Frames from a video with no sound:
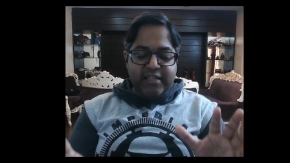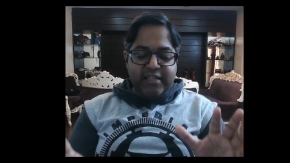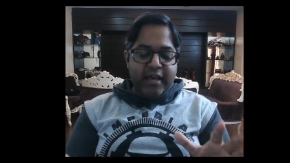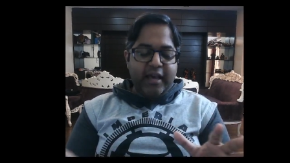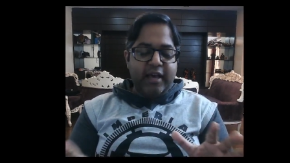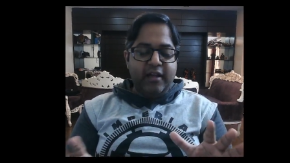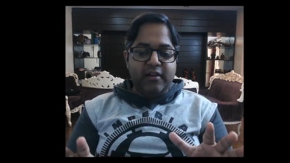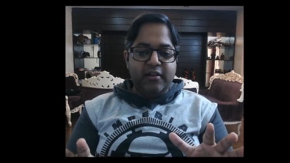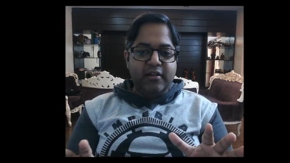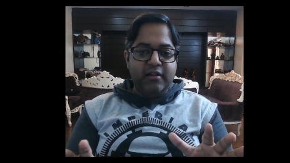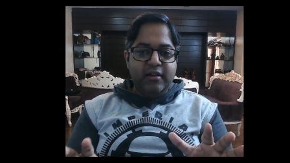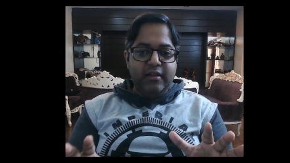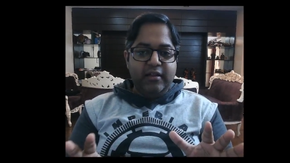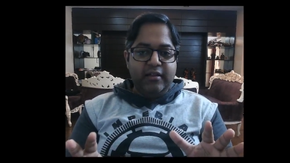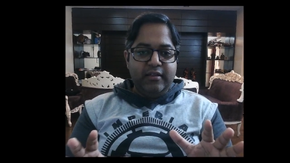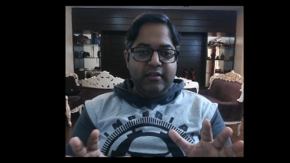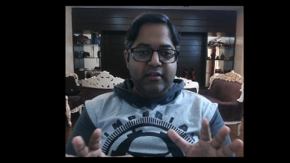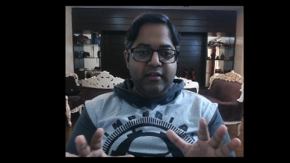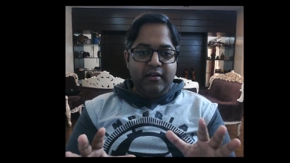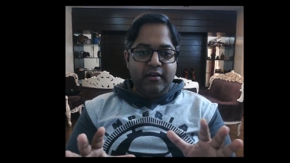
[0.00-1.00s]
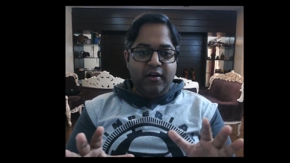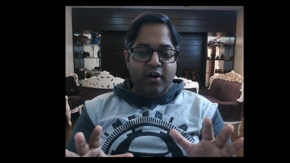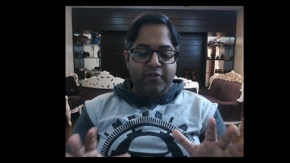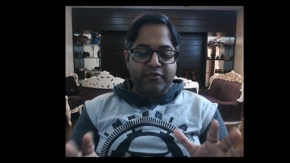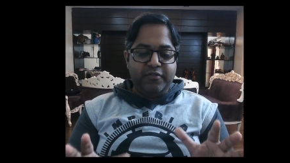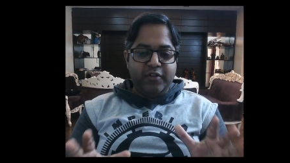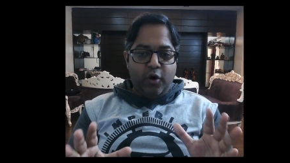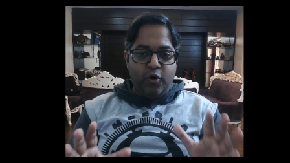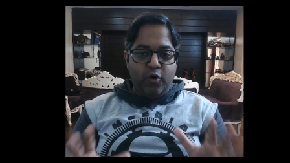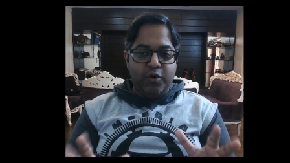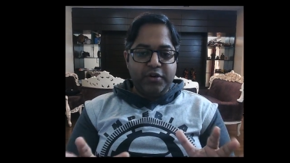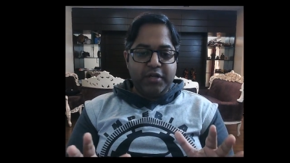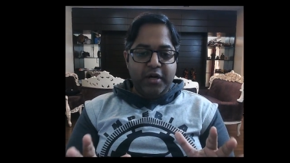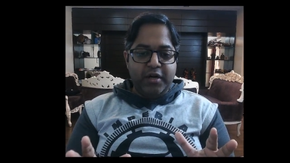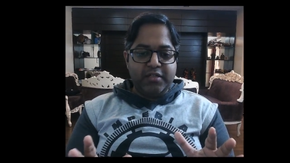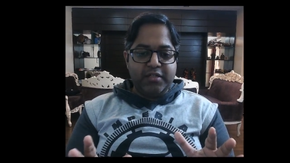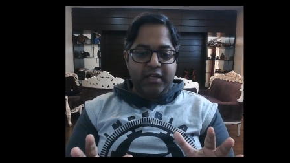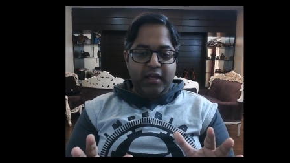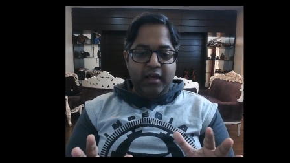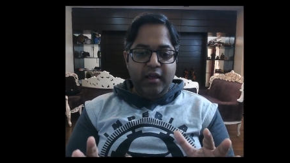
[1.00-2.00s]
tale of the Horus
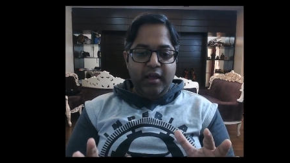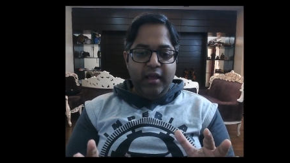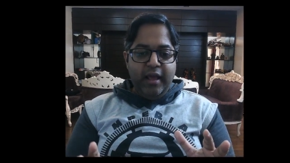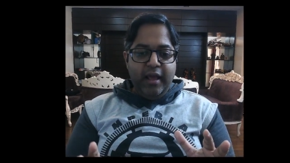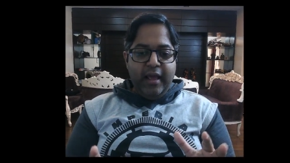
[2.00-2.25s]
Heresy.